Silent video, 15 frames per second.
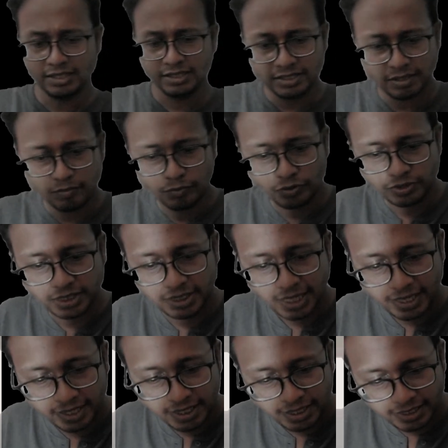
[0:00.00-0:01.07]
In some books,
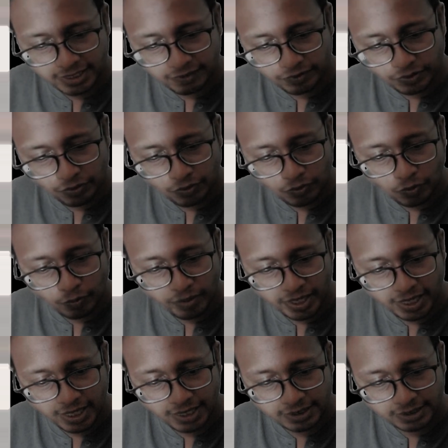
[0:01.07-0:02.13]
they directly give you
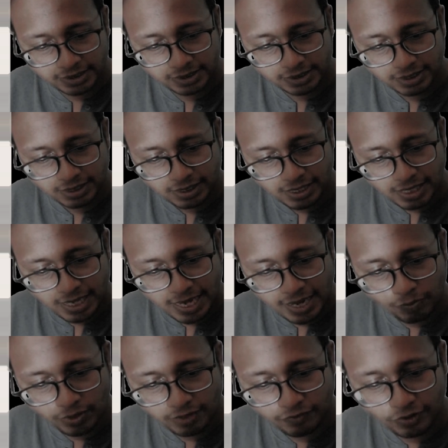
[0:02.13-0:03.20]
omega like this.
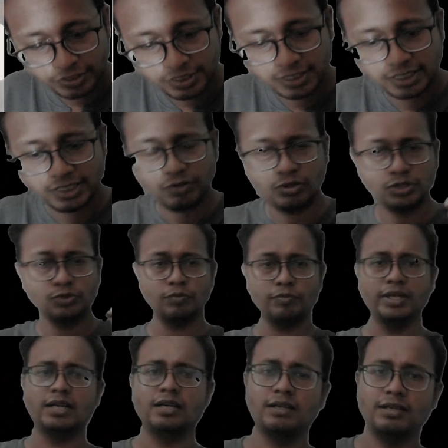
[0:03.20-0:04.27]
Angular velocity is equals
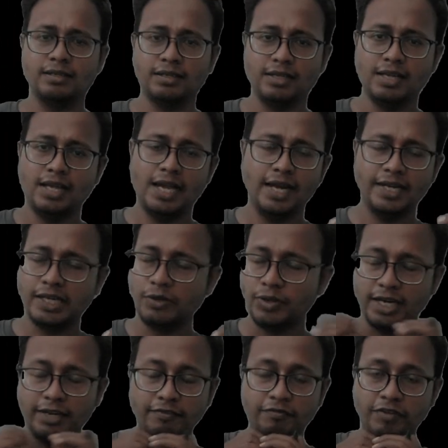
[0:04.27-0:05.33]
to omega.
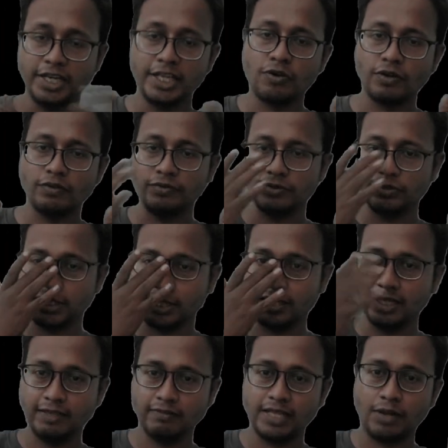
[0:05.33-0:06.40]
And you get very confused,
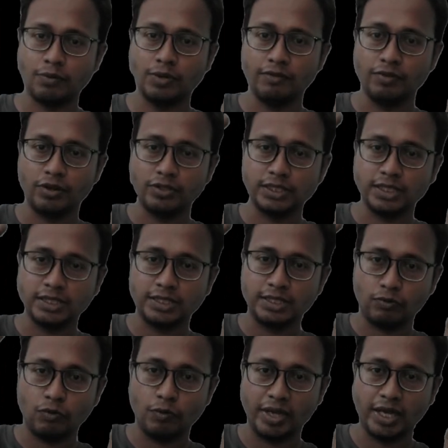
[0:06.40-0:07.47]
sir. If the angular velocity
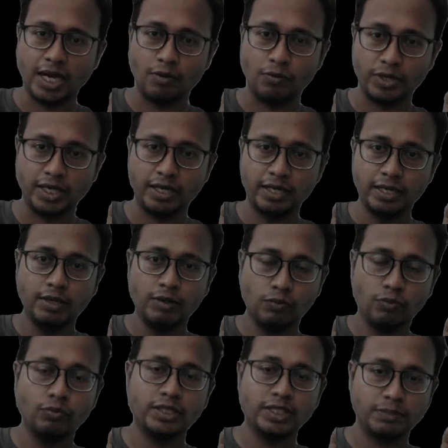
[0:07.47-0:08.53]
is omega out here
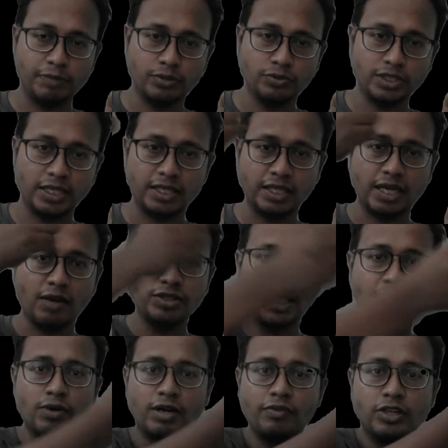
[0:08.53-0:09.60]
with respect to center, how
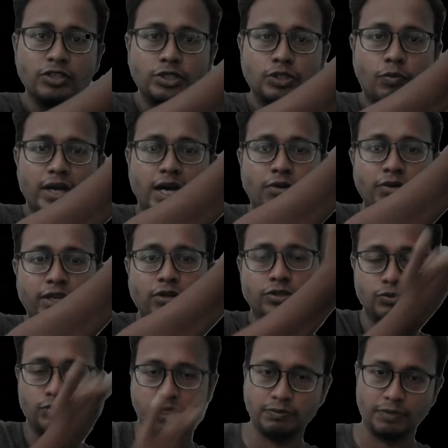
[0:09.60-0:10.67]
is the angular velocity omega out
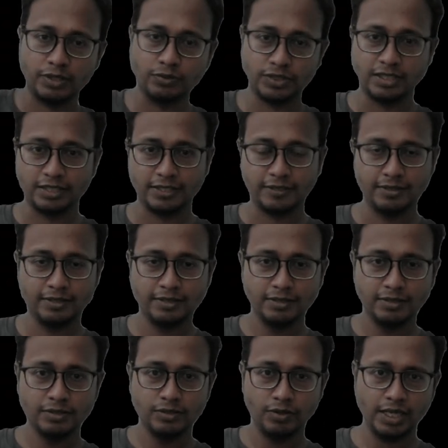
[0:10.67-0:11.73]
here also with respect to center?
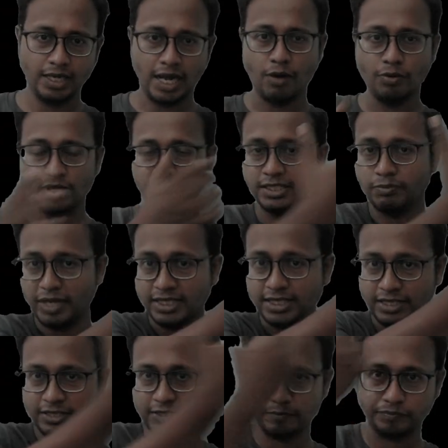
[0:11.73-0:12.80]
Okay, how does this
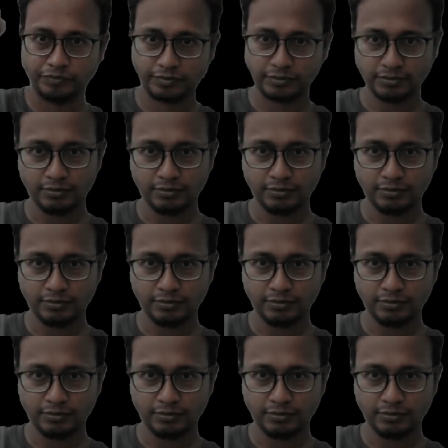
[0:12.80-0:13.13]
make sense?